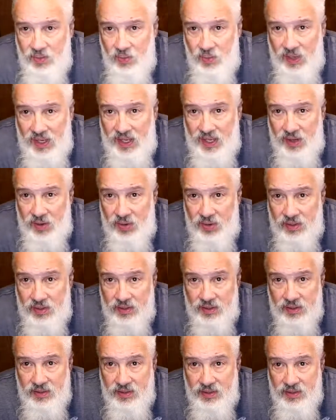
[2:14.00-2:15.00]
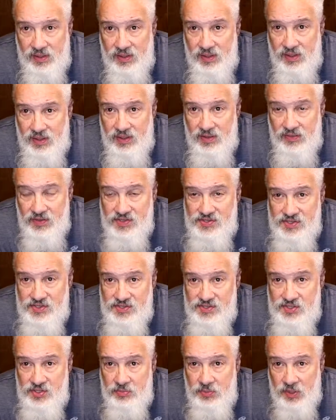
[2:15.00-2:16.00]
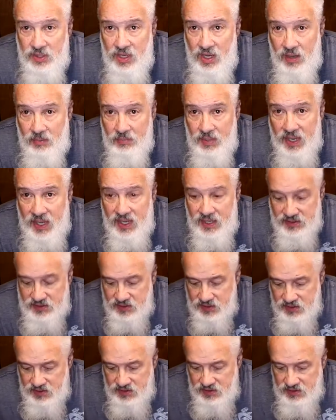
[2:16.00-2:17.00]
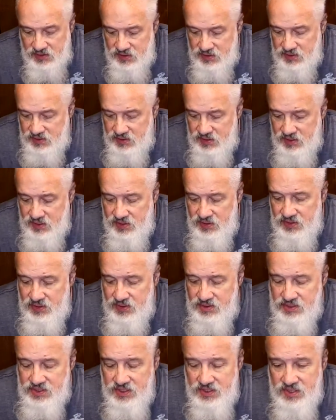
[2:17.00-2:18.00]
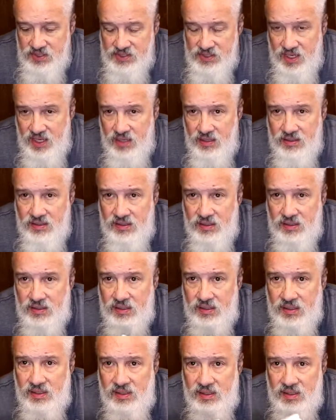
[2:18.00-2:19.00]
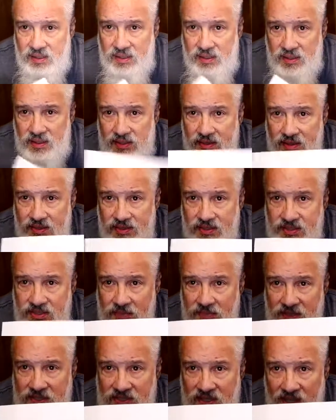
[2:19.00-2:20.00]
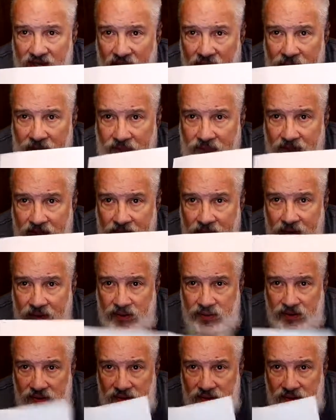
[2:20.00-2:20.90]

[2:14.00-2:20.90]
Wow, this is super compact. Check this out. Just a piece of copy paper.